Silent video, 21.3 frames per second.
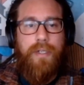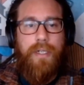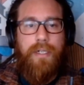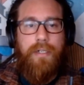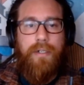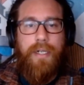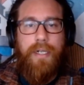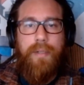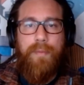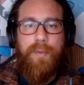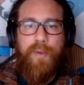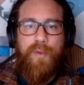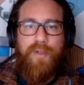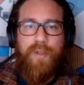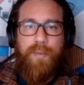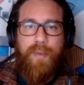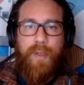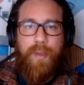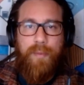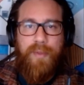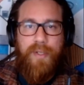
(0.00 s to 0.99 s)
are able to
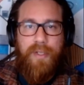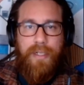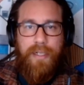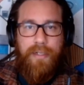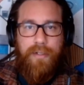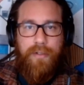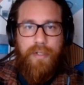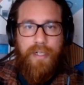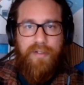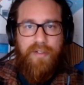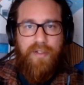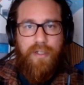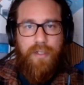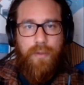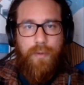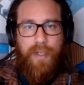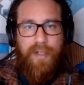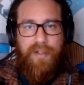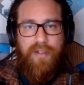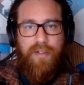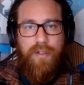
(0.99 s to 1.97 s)
populate your
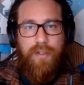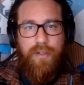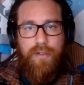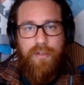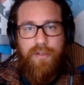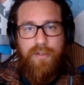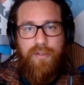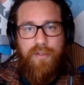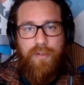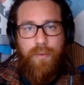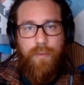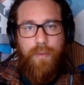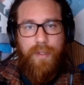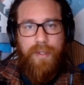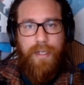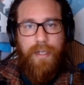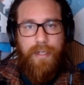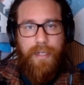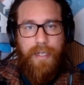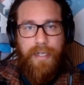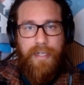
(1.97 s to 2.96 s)
SQS queues
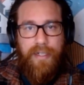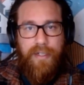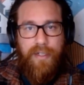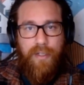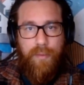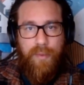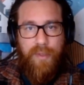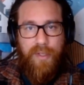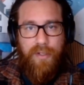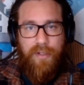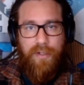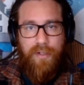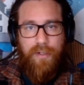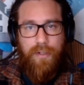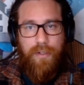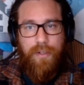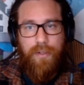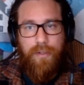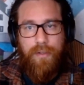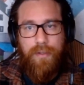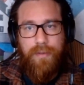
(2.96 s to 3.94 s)
without any compute at
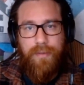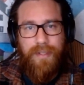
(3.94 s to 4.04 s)
all.